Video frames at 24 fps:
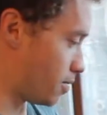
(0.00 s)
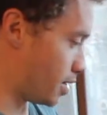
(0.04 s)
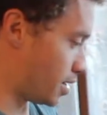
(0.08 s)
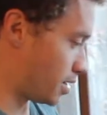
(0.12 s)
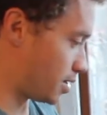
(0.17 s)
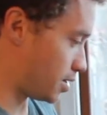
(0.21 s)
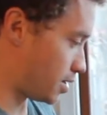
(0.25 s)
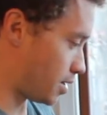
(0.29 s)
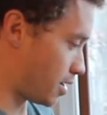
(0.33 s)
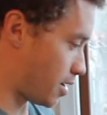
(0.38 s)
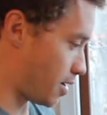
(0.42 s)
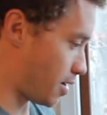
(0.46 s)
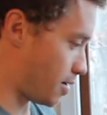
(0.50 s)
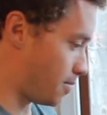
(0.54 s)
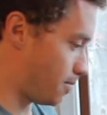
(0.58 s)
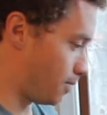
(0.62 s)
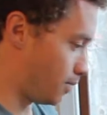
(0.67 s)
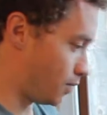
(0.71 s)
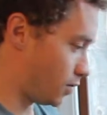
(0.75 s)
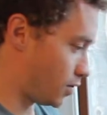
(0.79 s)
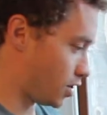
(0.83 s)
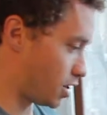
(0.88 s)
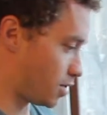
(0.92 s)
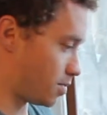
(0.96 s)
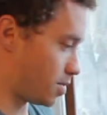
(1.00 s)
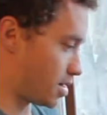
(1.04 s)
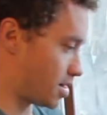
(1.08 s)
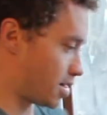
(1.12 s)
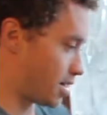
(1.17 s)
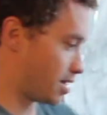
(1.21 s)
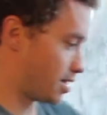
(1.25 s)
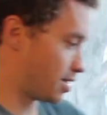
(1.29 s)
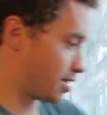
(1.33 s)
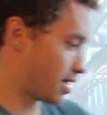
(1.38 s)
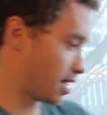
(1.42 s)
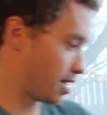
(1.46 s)
this time, just
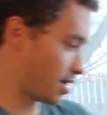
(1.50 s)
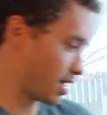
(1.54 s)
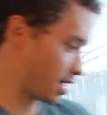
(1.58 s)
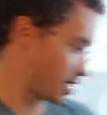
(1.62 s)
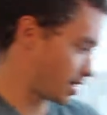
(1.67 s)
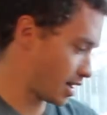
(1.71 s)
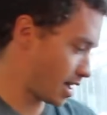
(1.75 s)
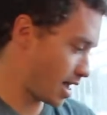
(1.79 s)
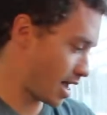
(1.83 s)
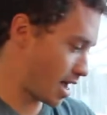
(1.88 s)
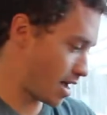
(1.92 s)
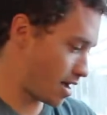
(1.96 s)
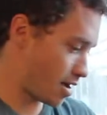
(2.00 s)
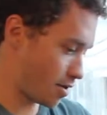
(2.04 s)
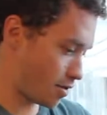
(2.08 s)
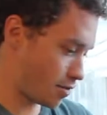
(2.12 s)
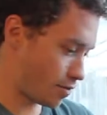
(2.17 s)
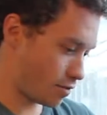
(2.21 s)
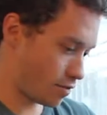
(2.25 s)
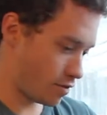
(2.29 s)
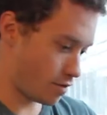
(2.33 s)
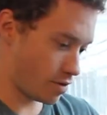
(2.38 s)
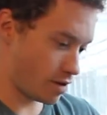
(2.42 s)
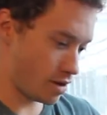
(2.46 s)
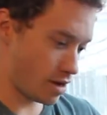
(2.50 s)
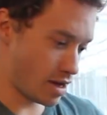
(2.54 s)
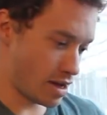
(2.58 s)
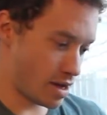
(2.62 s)
because I like to have